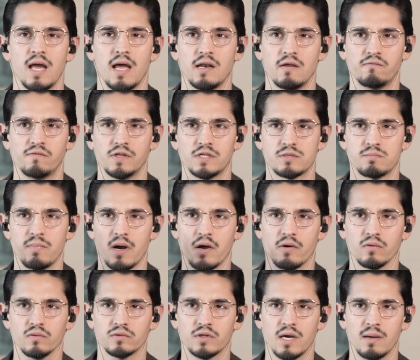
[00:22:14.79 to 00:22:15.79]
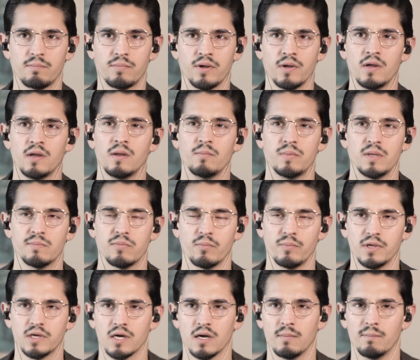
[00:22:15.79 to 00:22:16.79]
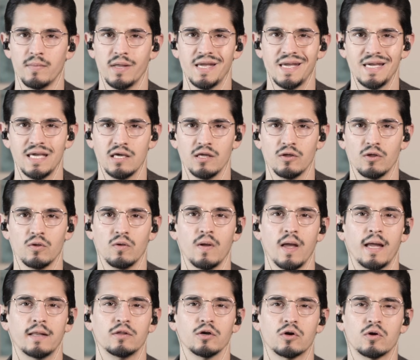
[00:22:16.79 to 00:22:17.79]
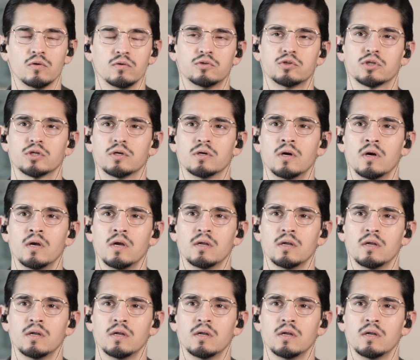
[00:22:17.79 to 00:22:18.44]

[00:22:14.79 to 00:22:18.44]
And if it's bottled up, people become ill, and the culture